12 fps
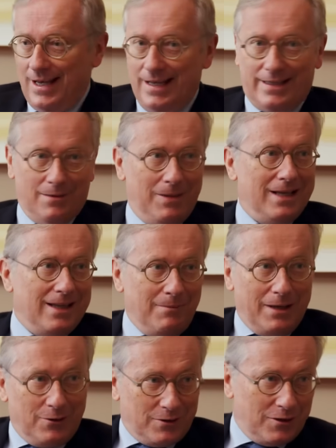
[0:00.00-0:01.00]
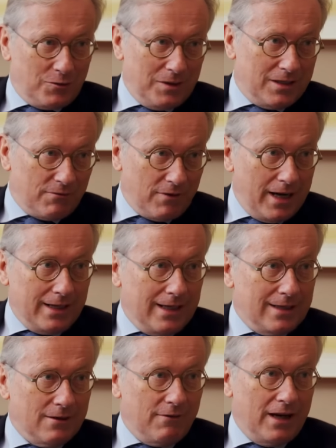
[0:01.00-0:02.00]
It's a blessing because the Swiss
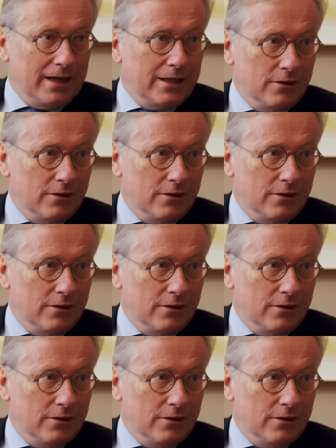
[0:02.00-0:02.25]
franc is a very